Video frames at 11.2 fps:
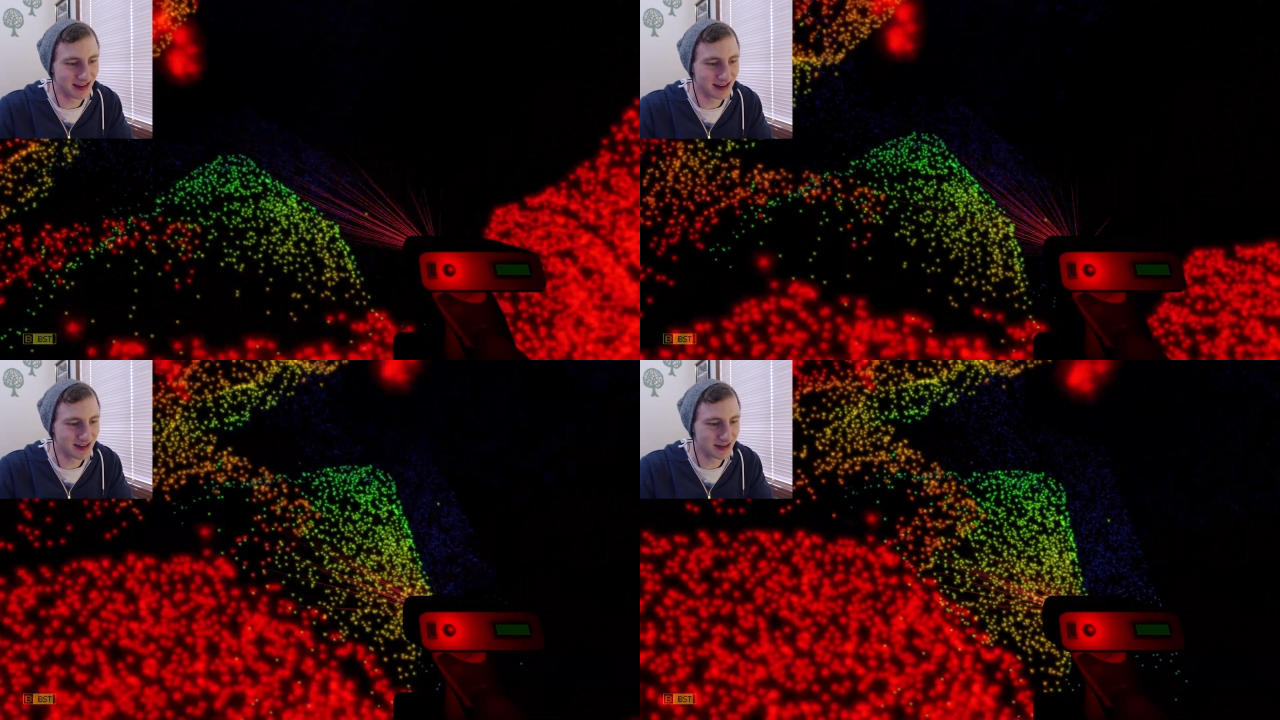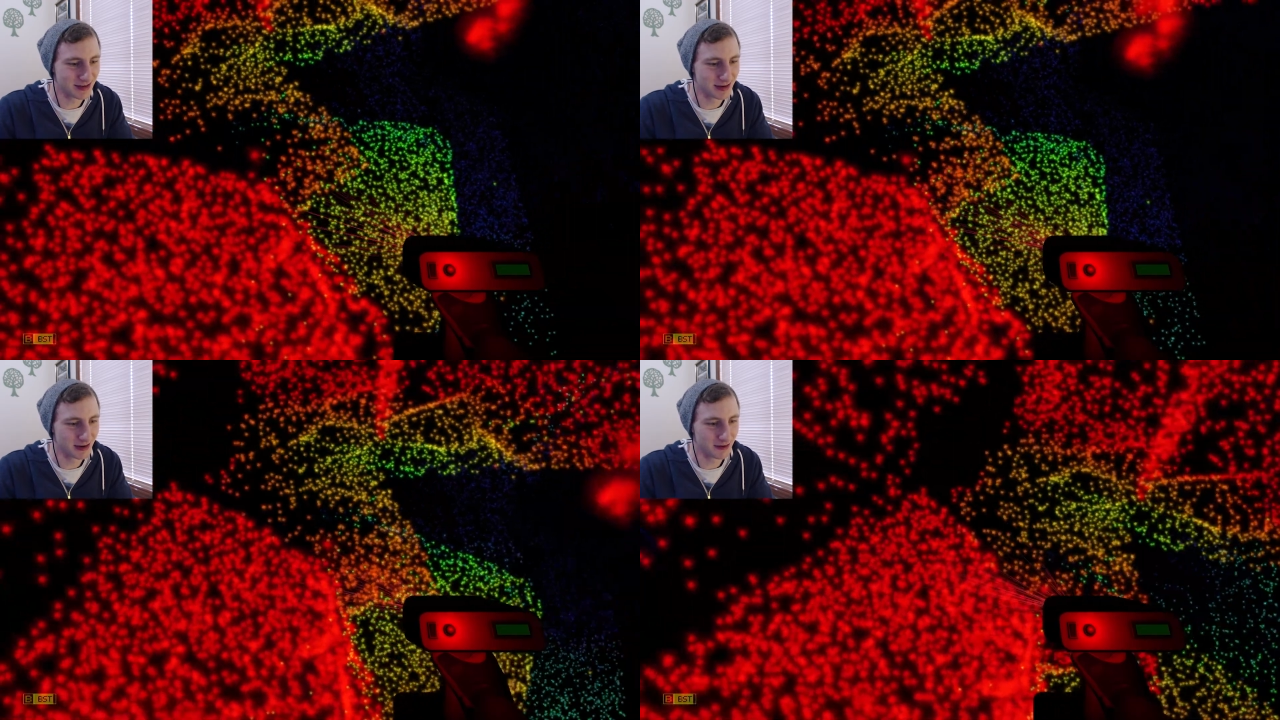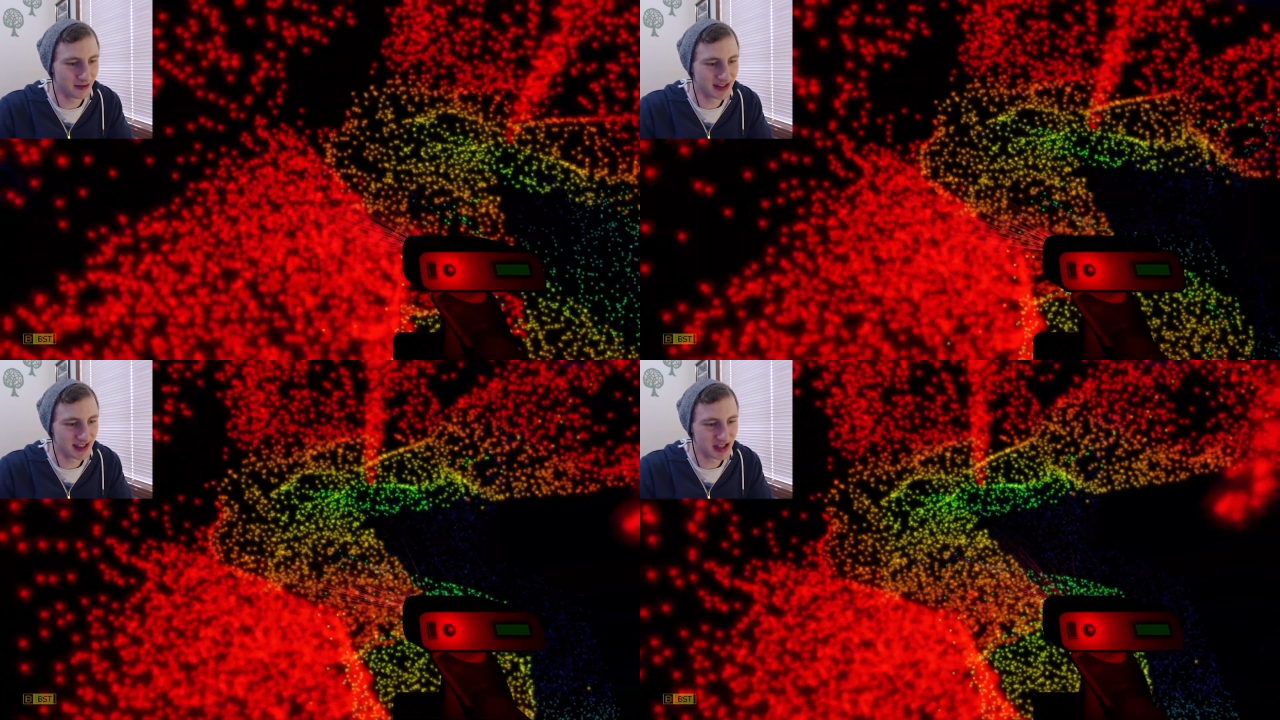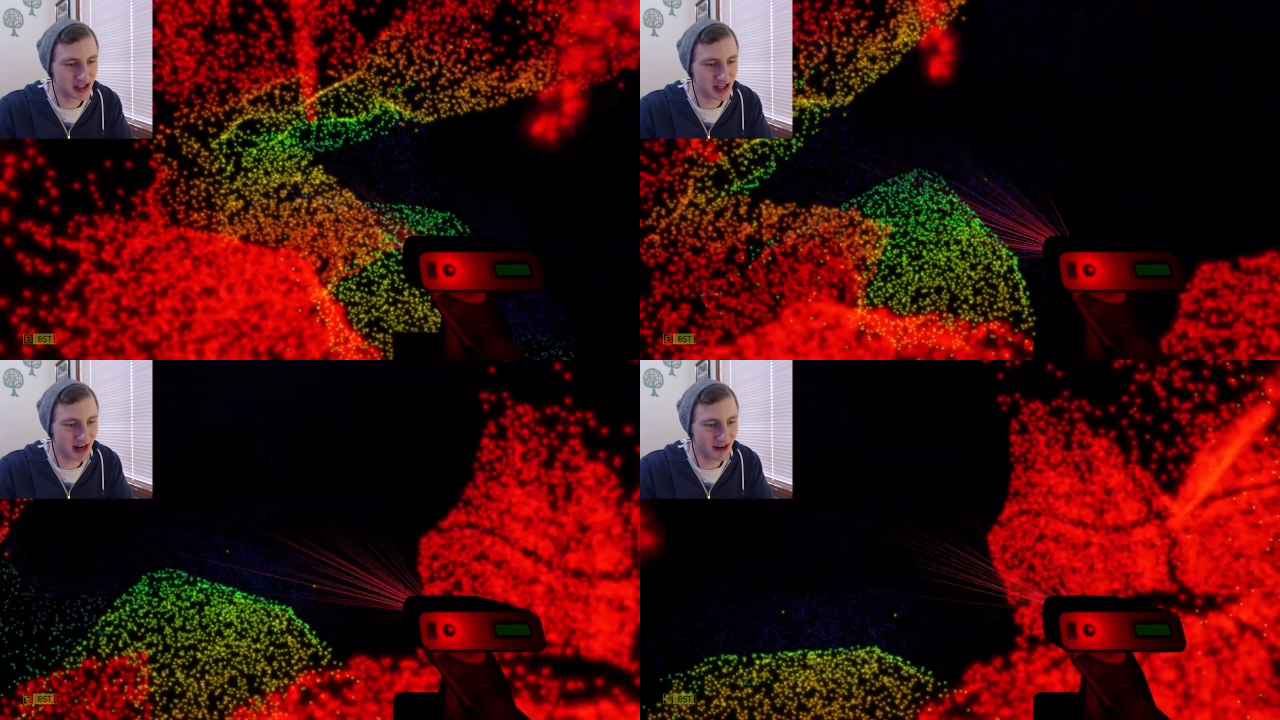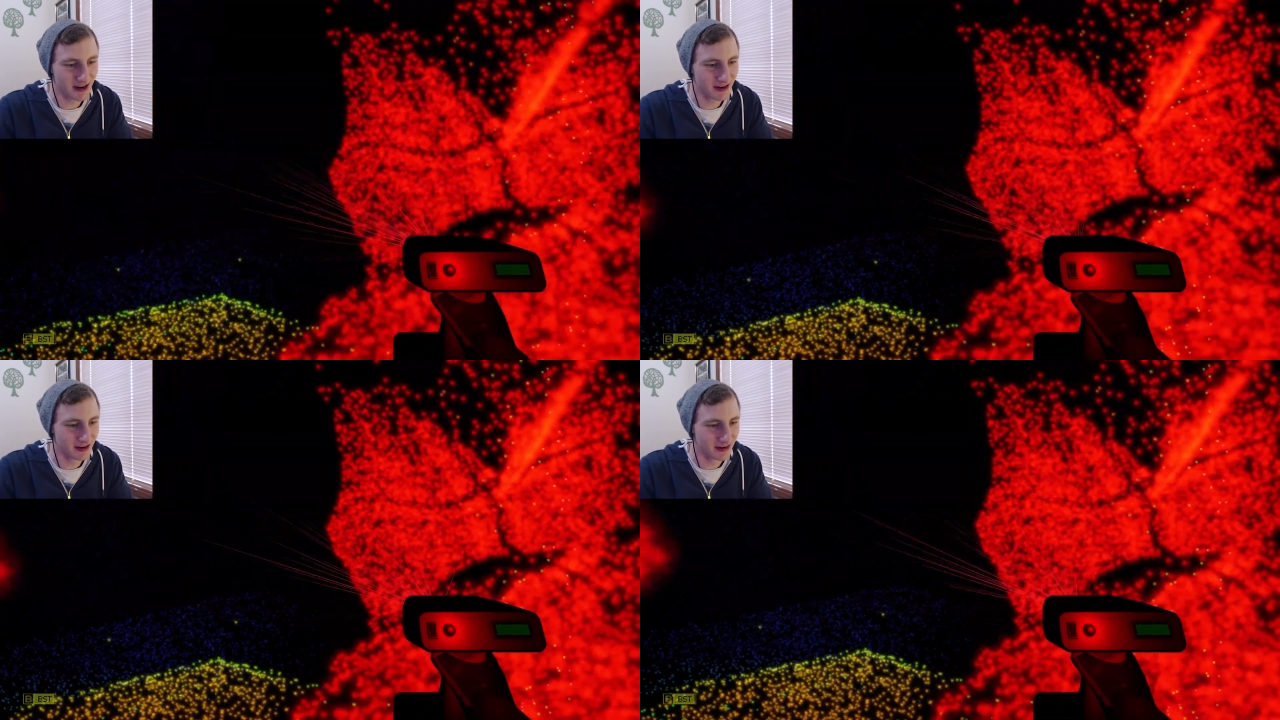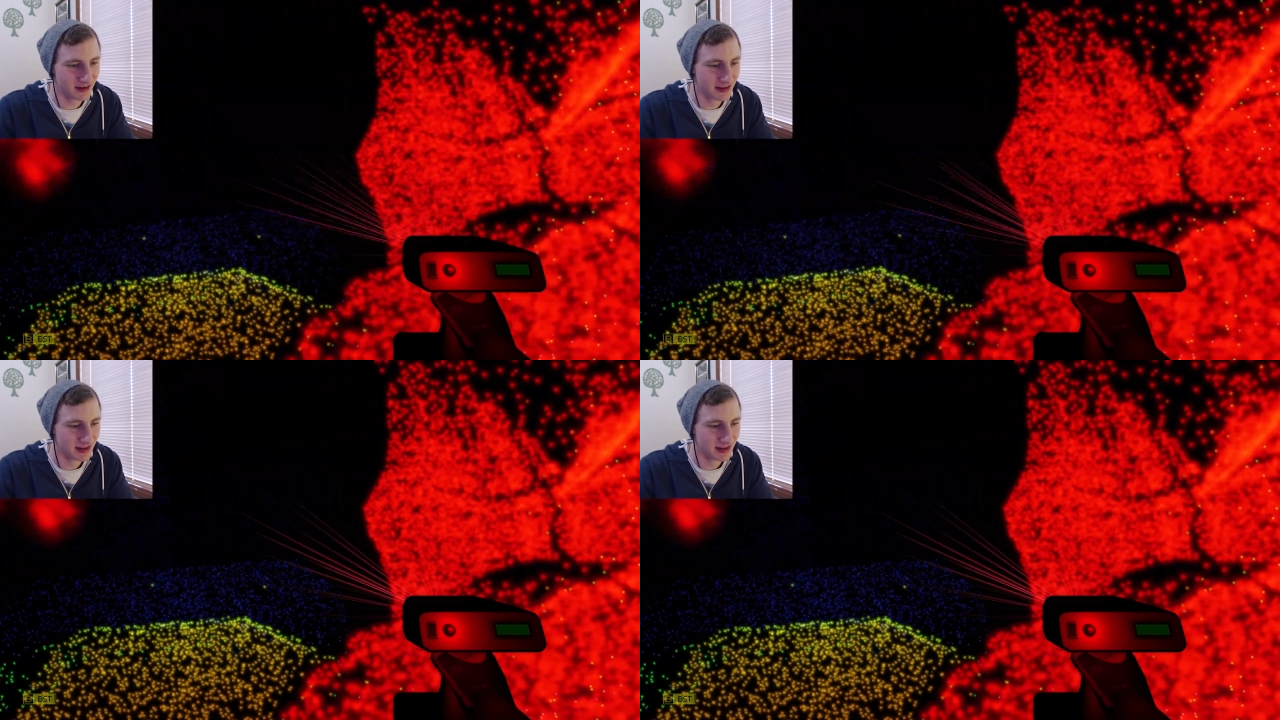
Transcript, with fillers: else to it or if it's a shadow or...